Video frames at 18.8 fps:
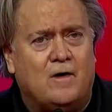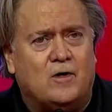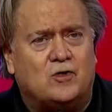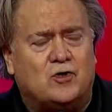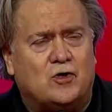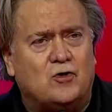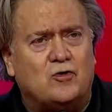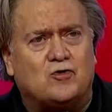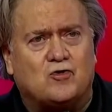
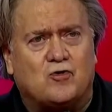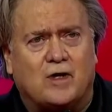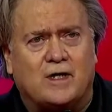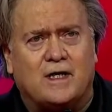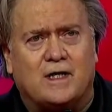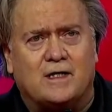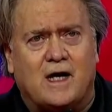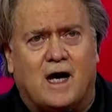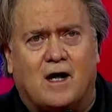$2
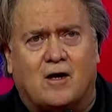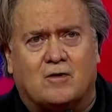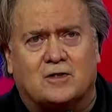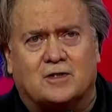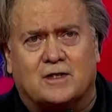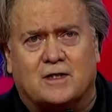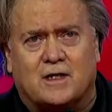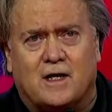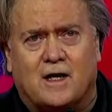trillion
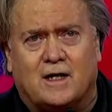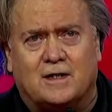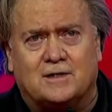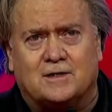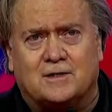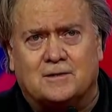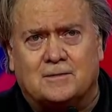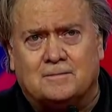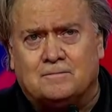in
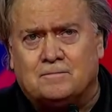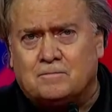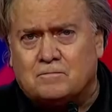cuts